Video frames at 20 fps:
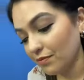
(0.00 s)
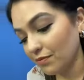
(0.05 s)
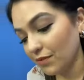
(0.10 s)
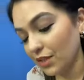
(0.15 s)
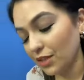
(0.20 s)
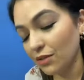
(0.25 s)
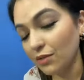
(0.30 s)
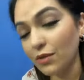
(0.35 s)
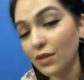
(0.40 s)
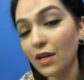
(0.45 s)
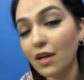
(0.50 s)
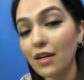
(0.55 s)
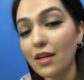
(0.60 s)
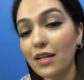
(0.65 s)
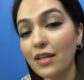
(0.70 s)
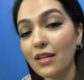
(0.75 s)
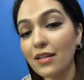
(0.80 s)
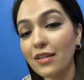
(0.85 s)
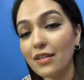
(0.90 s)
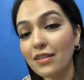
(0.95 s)
You know,
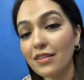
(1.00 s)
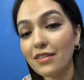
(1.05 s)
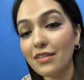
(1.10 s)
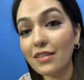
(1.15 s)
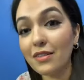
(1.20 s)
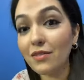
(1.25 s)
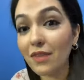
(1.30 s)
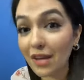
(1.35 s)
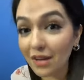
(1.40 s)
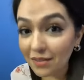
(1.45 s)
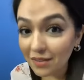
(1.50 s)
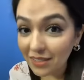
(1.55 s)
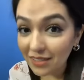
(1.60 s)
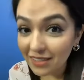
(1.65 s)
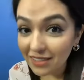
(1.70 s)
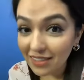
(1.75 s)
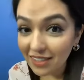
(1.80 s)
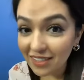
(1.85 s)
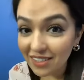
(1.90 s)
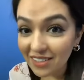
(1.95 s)
regarding the
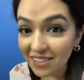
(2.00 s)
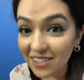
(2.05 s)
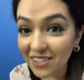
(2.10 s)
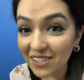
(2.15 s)
virus, I